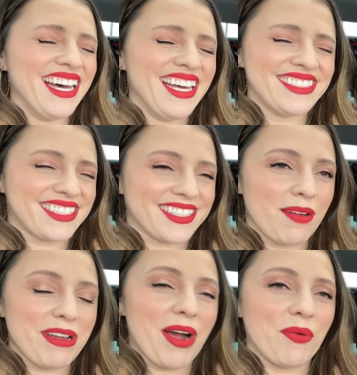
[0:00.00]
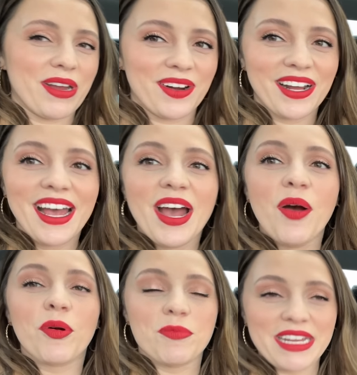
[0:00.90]
this is coming out weird.
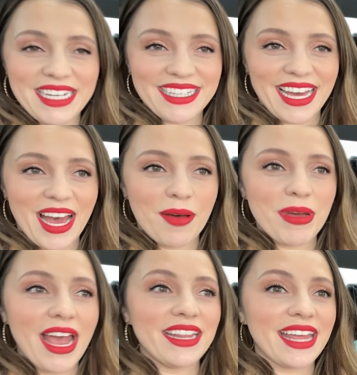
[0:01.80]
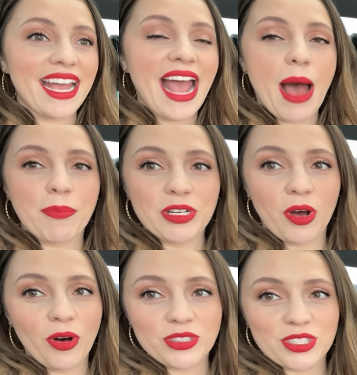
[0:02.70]
We're meeting them and they happen to
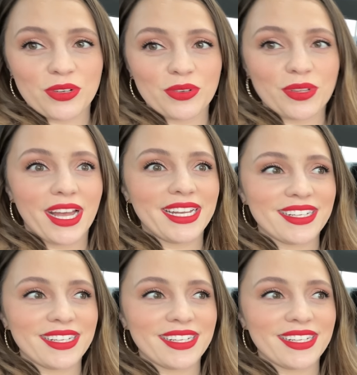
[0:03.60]
also like